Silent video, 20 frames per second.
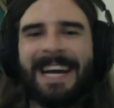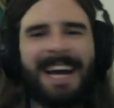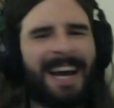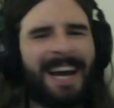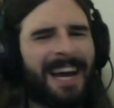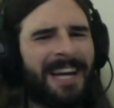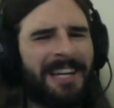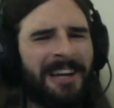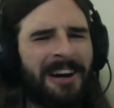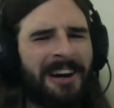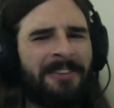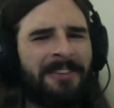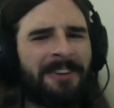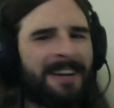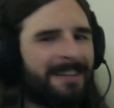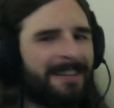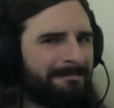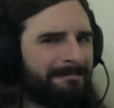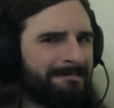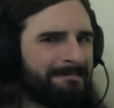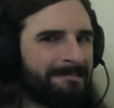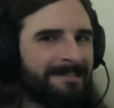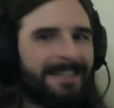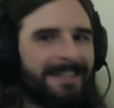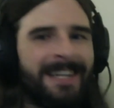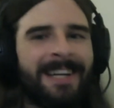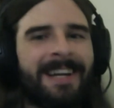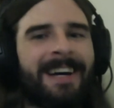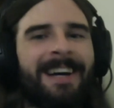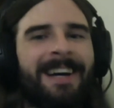I know, right?
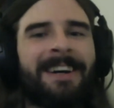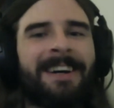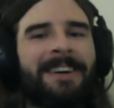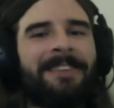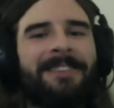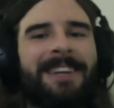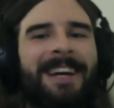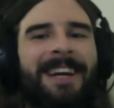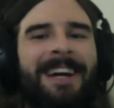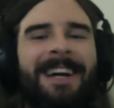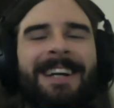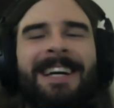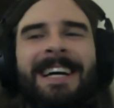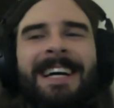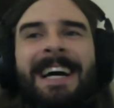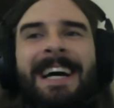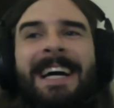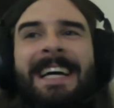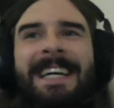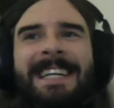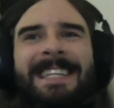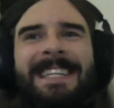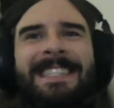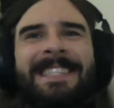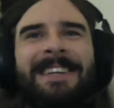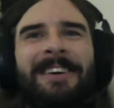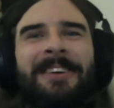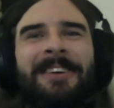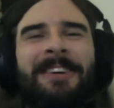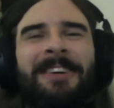Yeah.
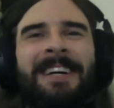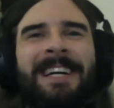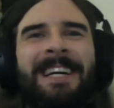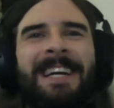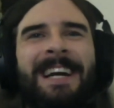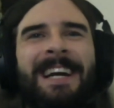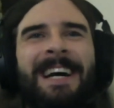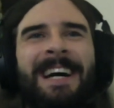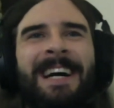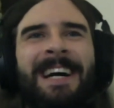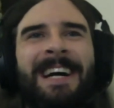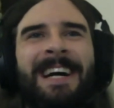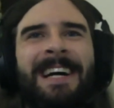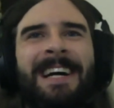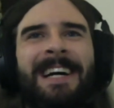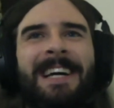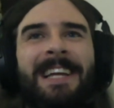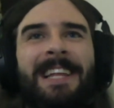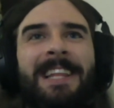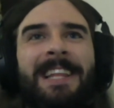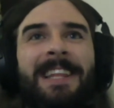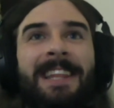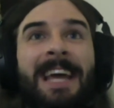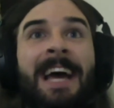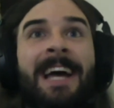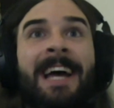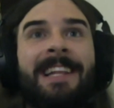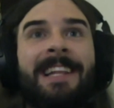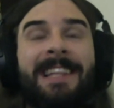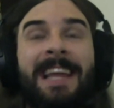So
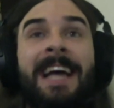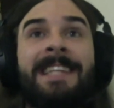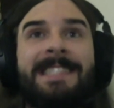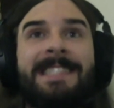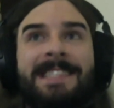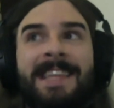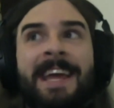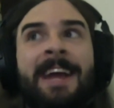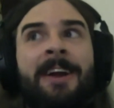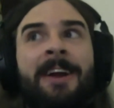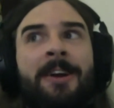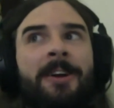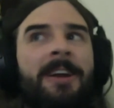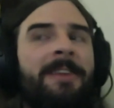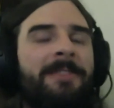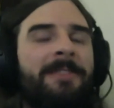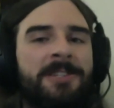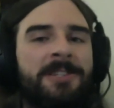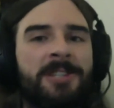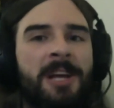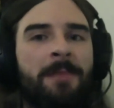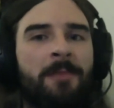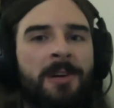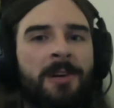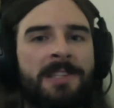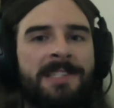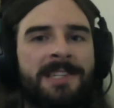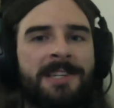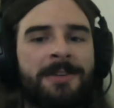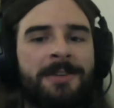that's there if the GM
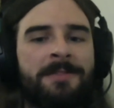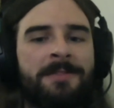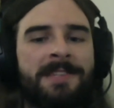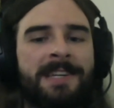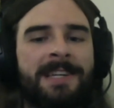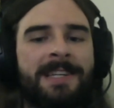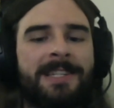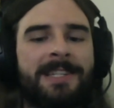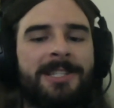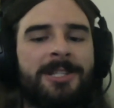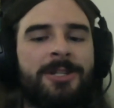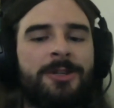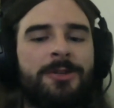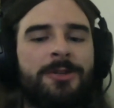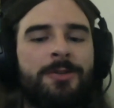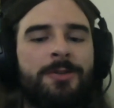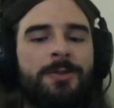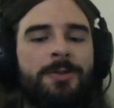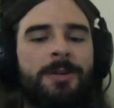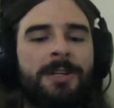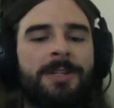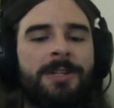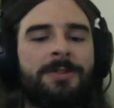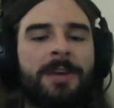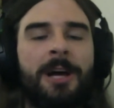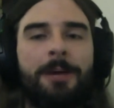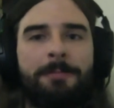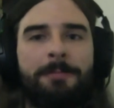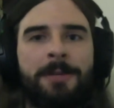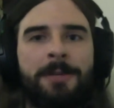wants to use it to
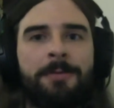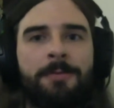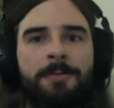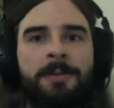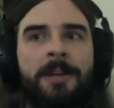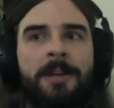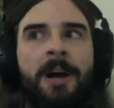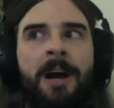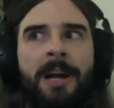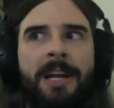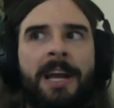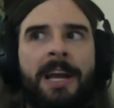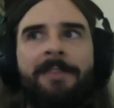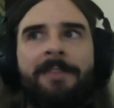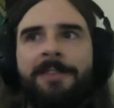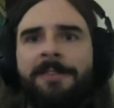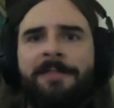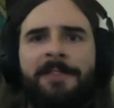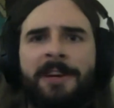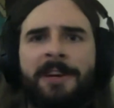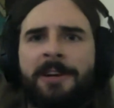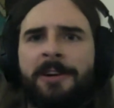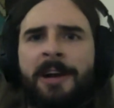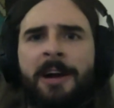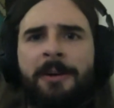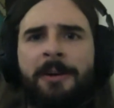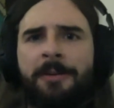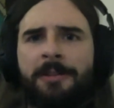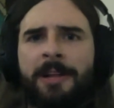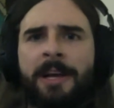help you not have to figure
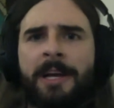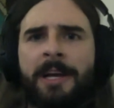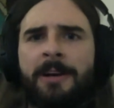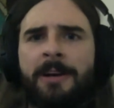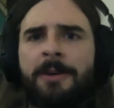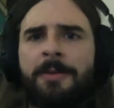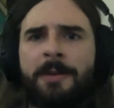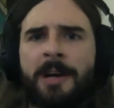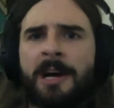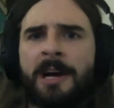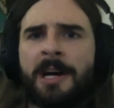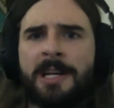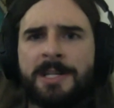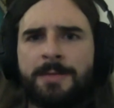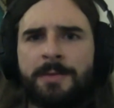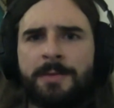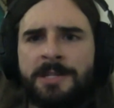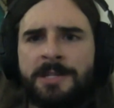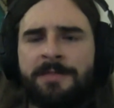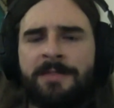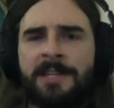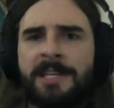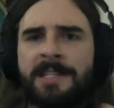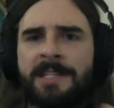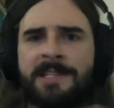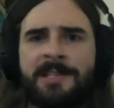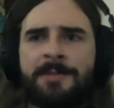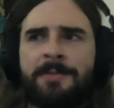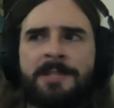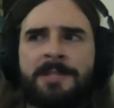out like, oh gosh, which of
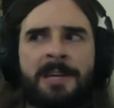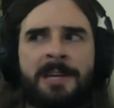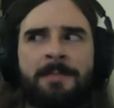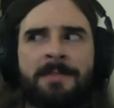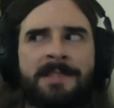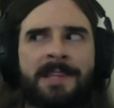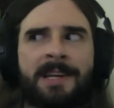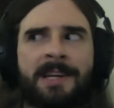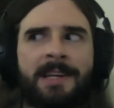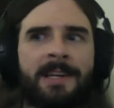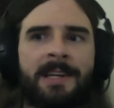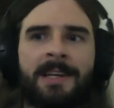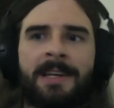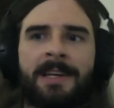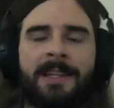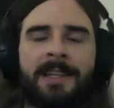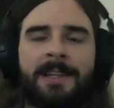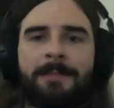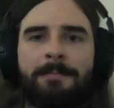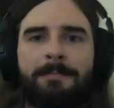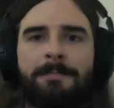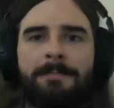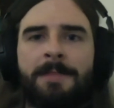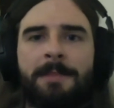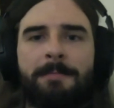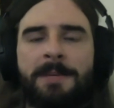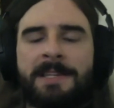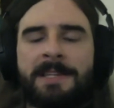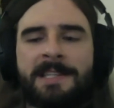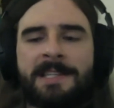these two teams that the
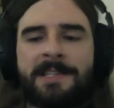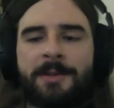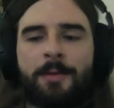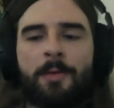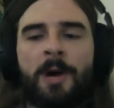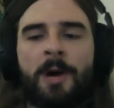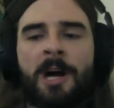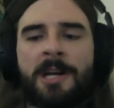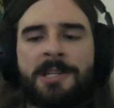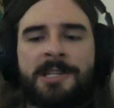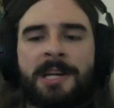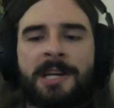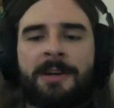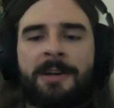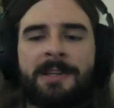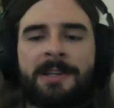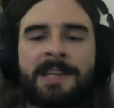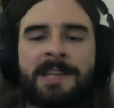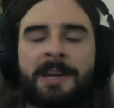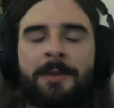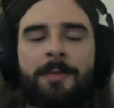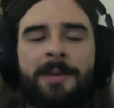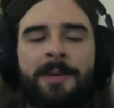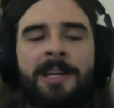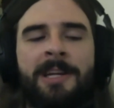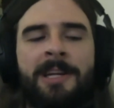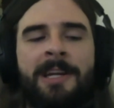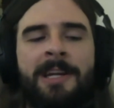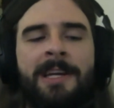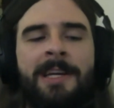PCs are watching is going to win.